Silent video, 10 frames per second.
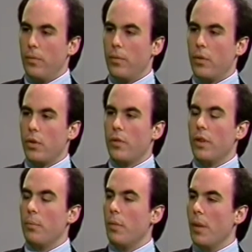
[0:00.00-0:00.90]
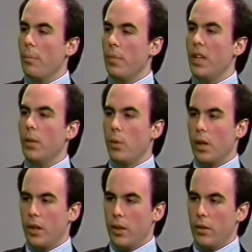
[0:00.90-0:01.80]
sort of a beat
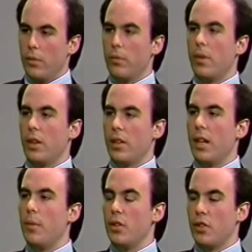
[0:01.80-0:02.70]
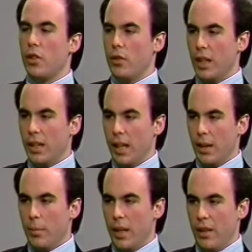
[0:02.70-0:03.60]
where your assignments are so
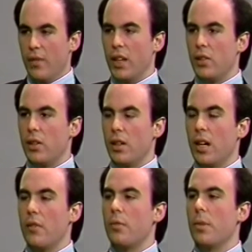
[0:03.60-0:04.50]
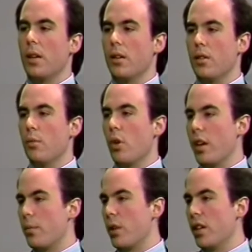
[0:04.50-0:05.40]
dictated by the events that you cover, and be able to do more
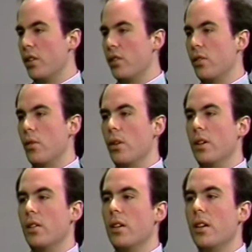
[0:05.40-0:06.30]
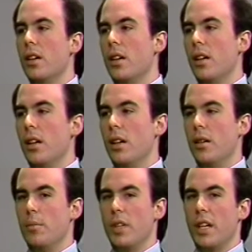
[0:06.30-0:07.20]
enterprising stories.
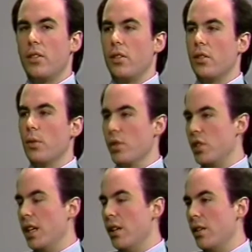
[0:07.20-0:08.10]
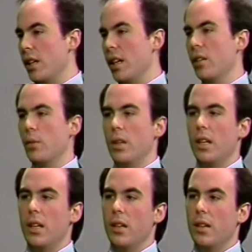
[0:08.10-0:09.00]
But that's just a real challenge, I guess, with
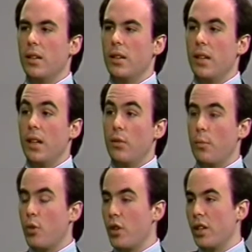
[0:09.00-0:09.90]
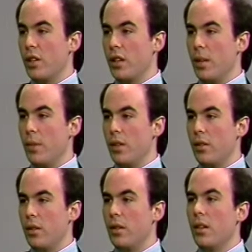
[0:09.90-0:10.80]
any reporting assignment, is
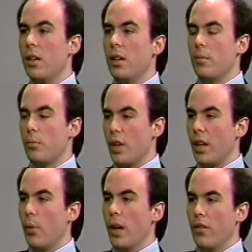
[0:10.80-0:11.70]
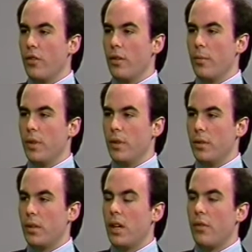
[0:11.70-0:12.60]
to break away from
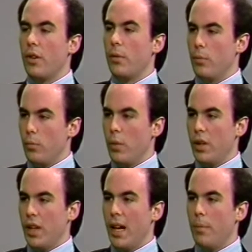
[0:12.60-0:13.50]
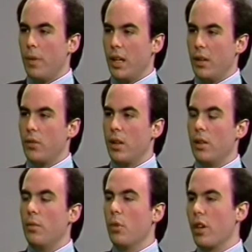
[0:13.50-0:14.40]
covering what's happening and trying
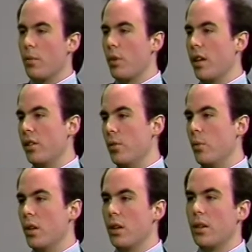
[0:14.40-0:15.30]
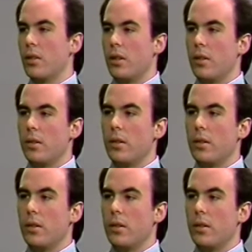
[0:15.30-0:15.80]
to do more enterprising work. So.